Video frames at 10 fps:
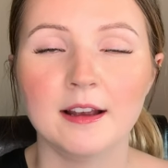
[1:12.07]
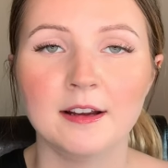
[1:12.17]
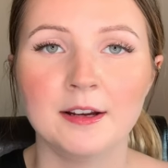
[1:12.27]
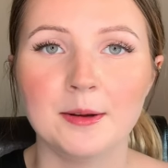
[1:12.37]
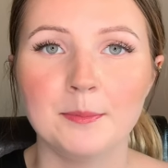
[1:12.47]

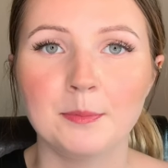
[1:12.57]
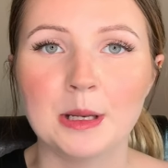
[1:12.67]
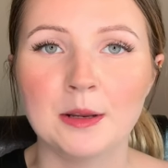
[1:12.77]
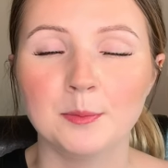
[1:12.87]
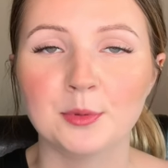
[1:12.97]
um,
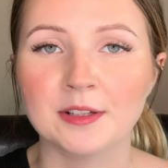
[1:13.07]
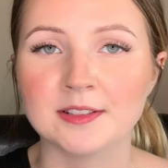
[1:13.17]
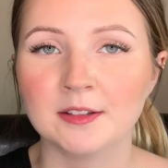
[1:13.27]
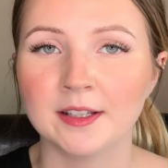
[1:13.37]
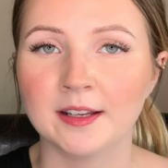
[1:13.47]
and brings
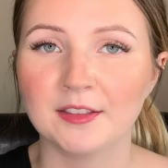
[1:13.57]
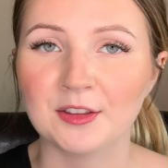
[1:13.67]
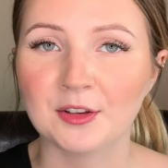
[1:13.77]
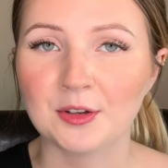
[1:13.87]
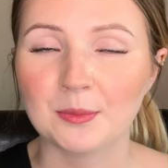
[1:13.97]
out like
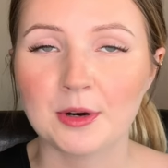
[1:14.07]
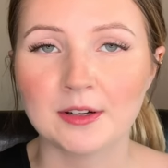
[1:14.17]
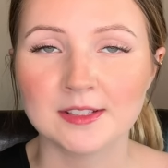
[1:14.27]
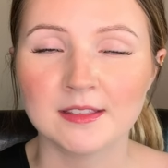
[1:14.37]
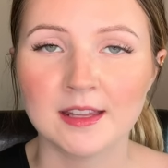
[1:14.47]
the good
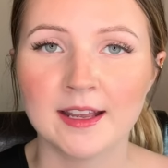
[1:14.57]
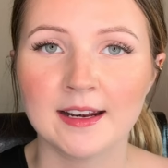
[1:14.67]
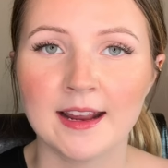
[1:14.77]
parts in that